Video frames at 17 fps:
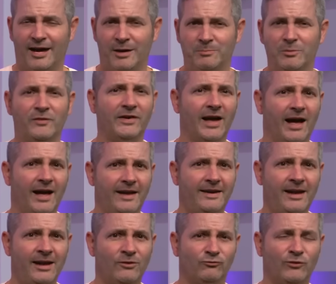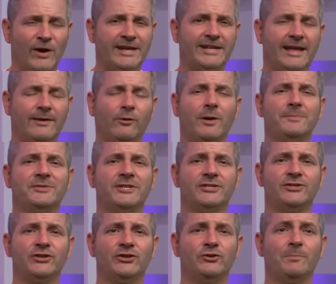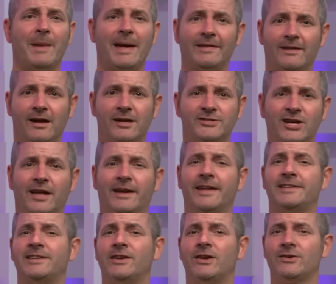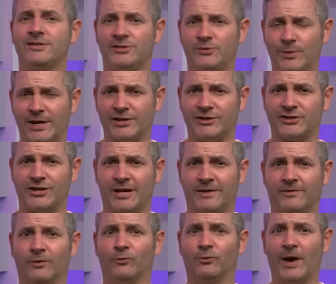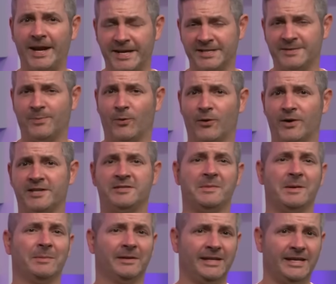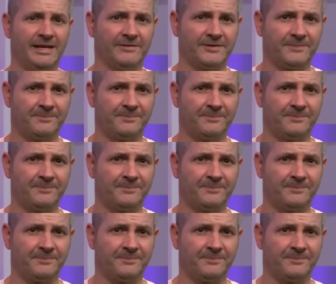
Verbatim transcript: Moving on, Red Dead Redemption 2 may launch on Nintendo Switch if a ratings board is to be believed.